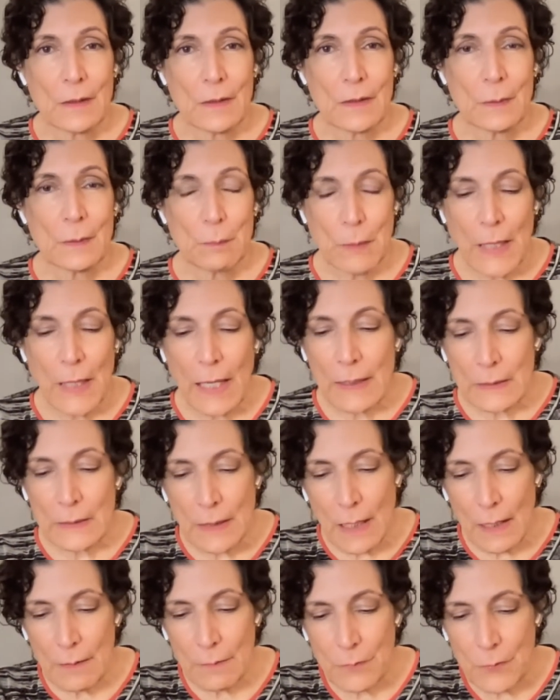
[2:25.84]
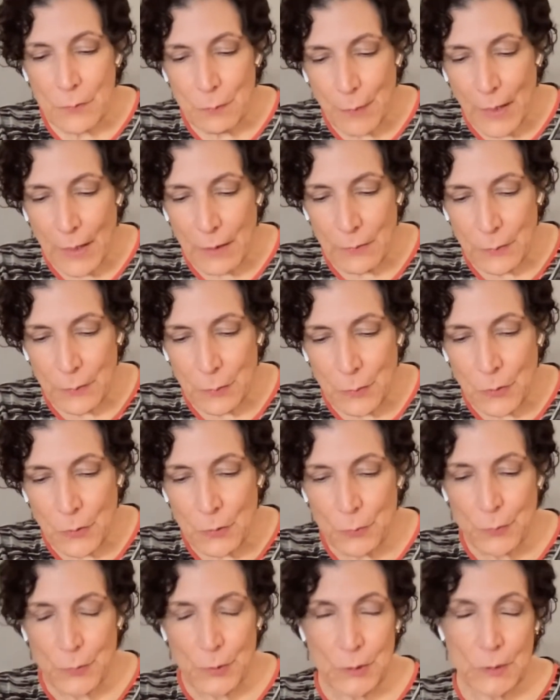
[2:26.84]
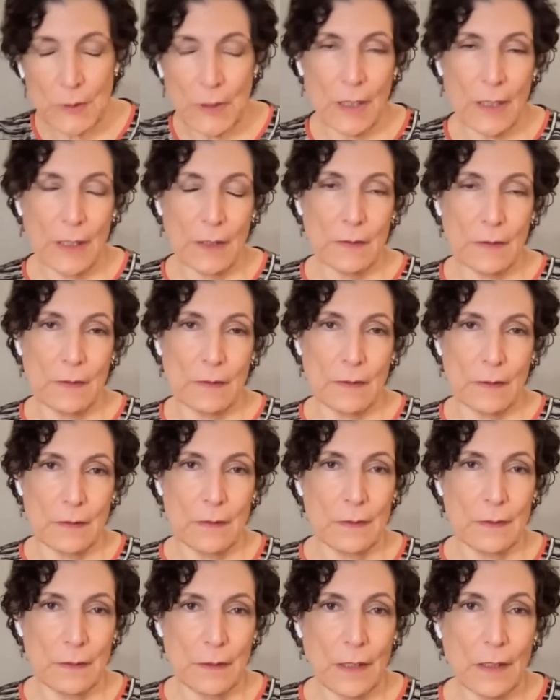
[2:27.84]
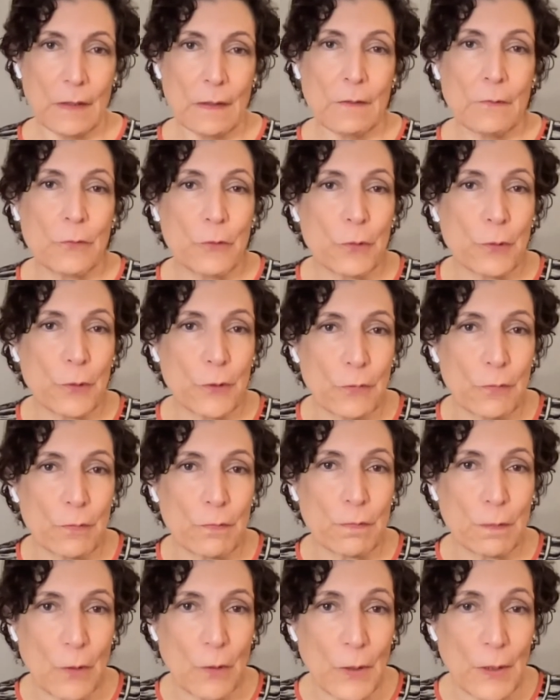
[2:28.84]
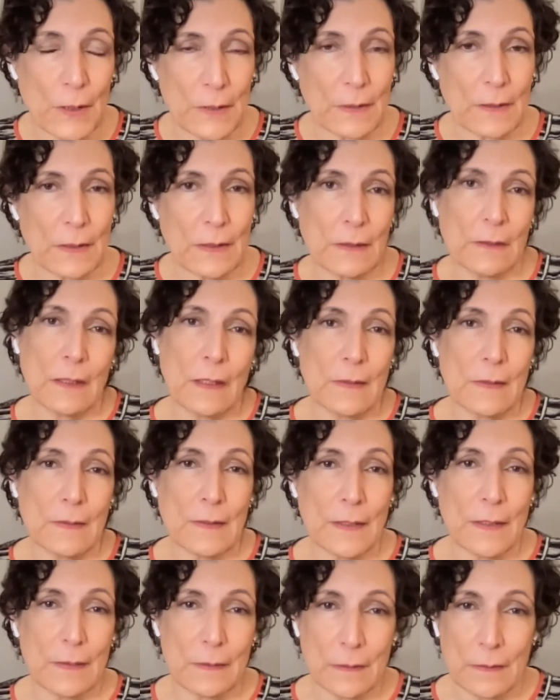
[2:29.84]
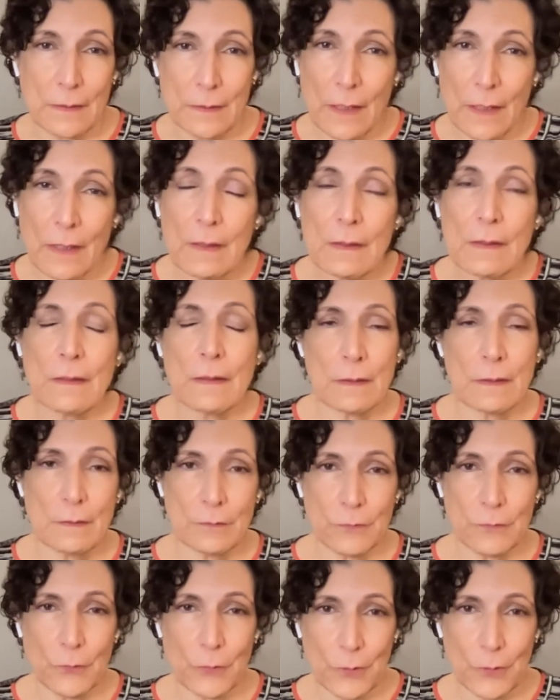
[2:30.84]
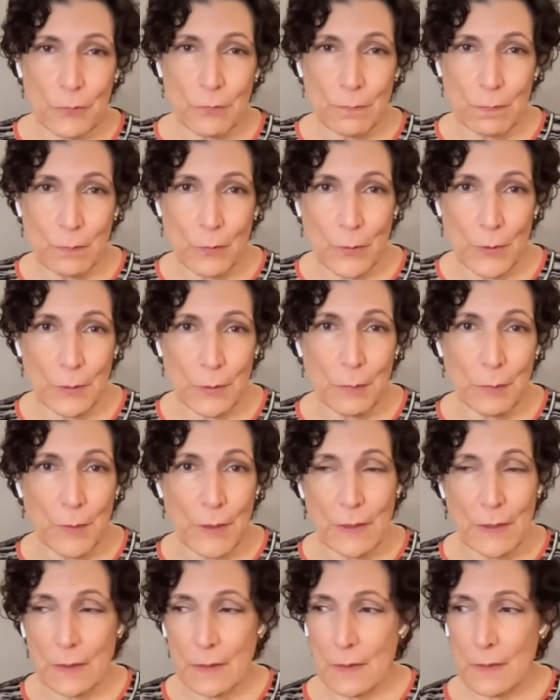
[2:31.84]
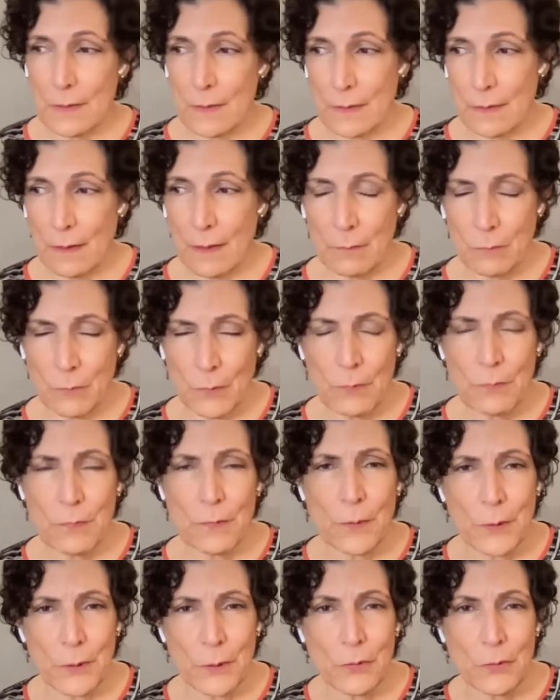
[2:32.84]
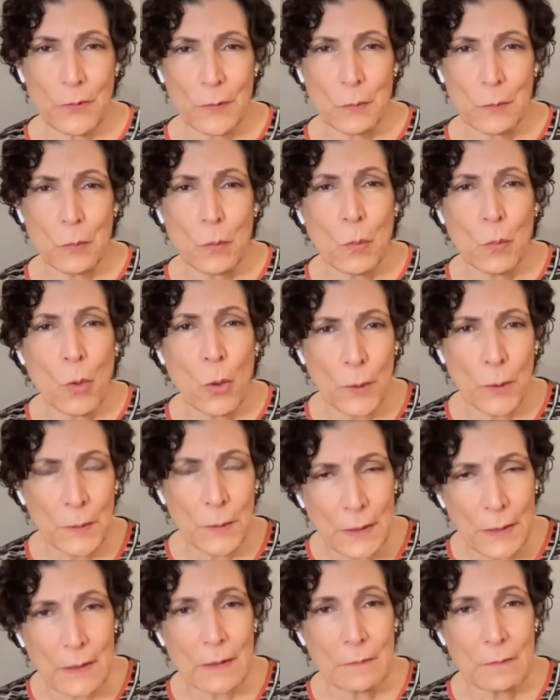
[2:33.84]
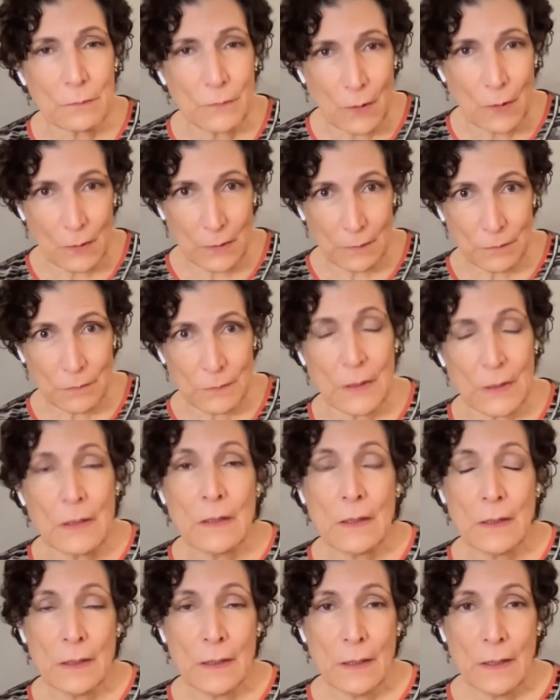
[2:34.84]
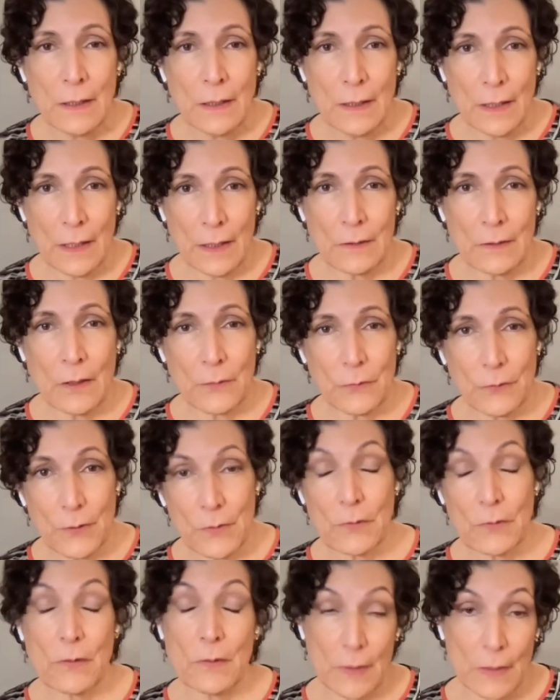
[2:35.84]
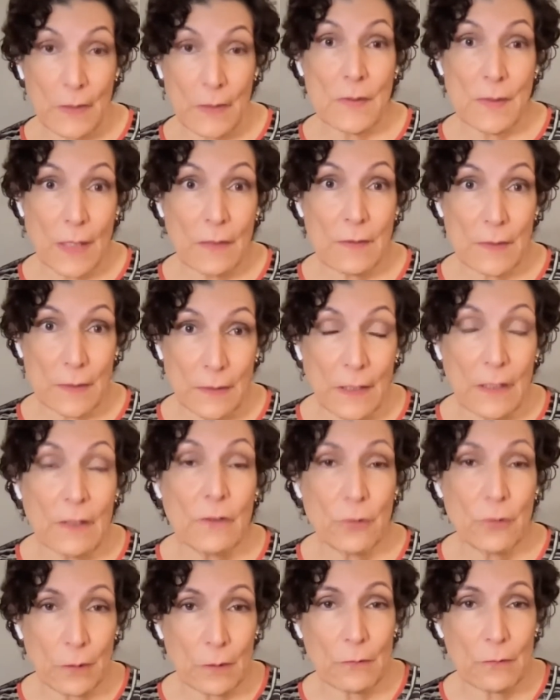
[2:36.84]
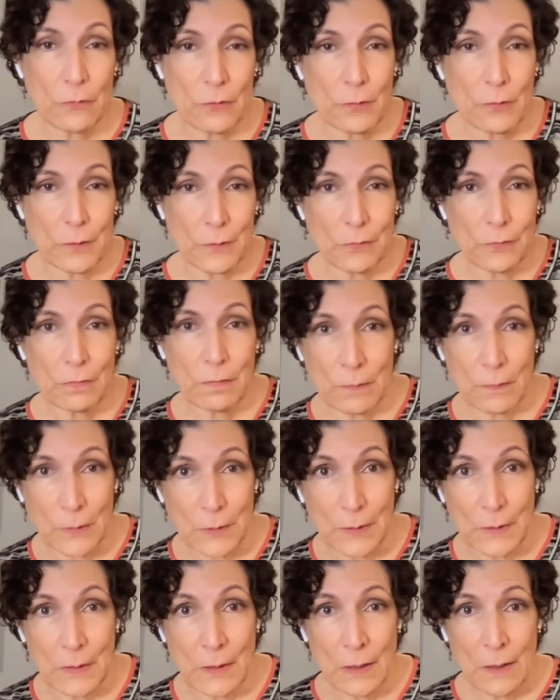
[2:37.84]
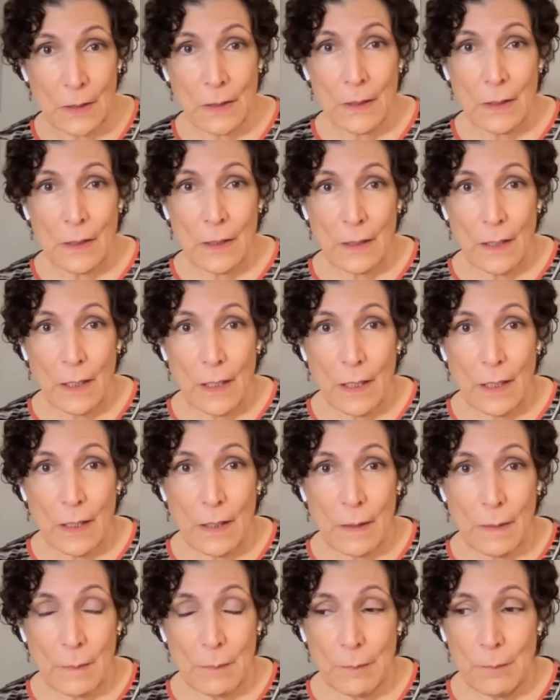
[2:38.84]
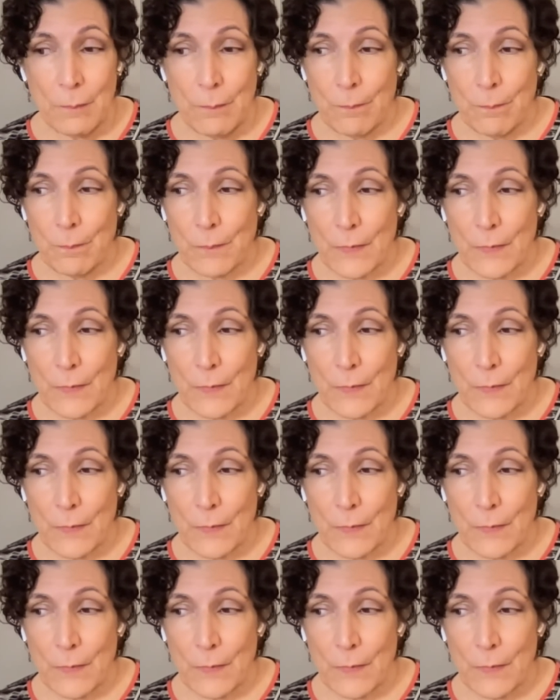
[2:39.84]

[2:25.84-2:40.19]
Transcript: the Black Lives Matter movement and the death of George Floyd, and I say the death of George Floyd because I'm referring to the mourning involved, and not just to the assassination of George Floyd. Um,